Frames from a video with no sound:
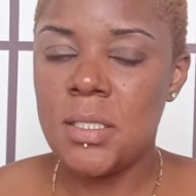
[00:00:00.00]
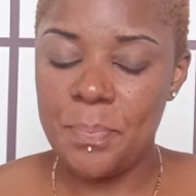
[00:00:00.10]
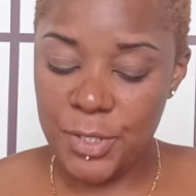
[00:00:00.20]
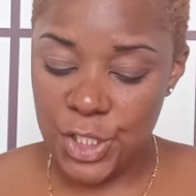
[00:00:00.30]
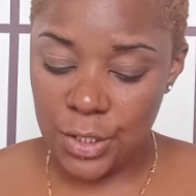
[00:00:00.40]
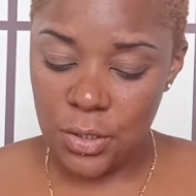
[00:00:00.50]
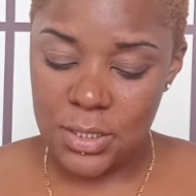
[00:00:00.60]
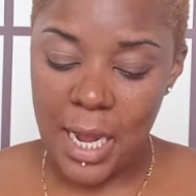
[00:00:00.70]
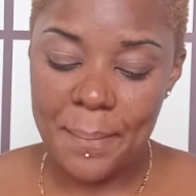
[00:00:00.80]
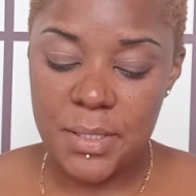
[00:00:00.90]
particular
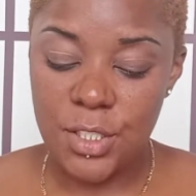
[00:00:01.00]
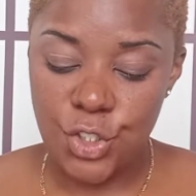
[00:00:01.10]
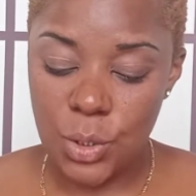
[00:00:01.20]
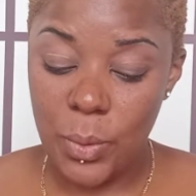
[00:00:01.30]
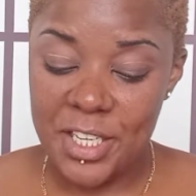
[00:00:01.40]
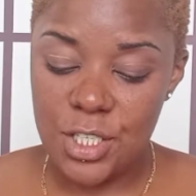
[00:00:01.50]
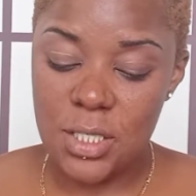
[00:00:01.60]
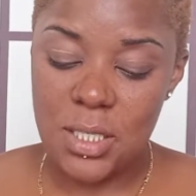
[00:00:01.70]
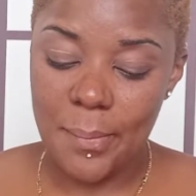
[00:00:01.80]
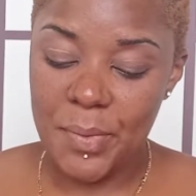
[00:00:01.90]
type of
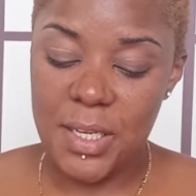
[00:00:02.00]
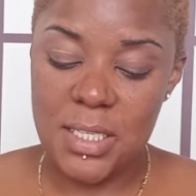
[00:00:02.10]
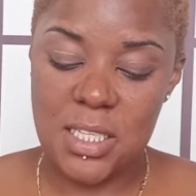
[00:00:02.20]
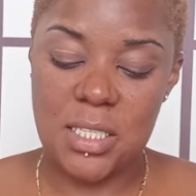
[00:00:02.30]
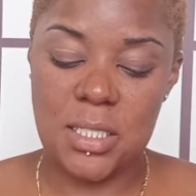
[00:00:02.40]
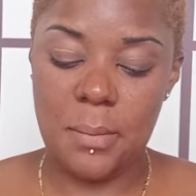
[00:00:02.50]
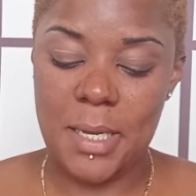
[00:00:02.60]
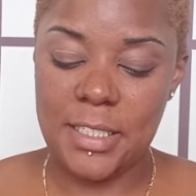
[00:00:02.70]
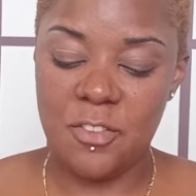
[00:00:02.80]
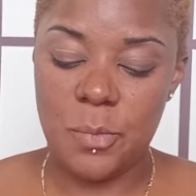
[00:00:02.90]
situations. Some things that seem
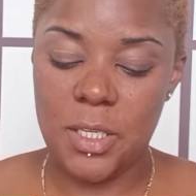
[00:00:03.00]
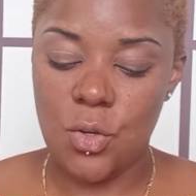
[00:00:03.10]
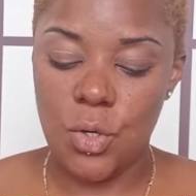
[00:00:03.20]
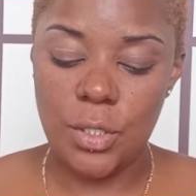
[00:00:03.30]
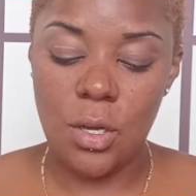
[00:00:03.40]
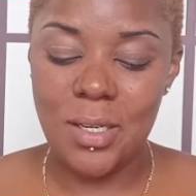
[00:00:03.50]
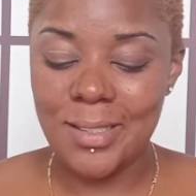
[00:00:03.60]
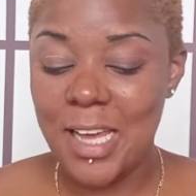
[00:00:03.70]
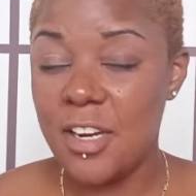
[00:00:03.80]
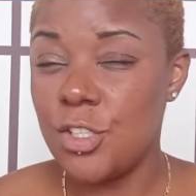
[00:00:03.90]
like it's been going on, a lot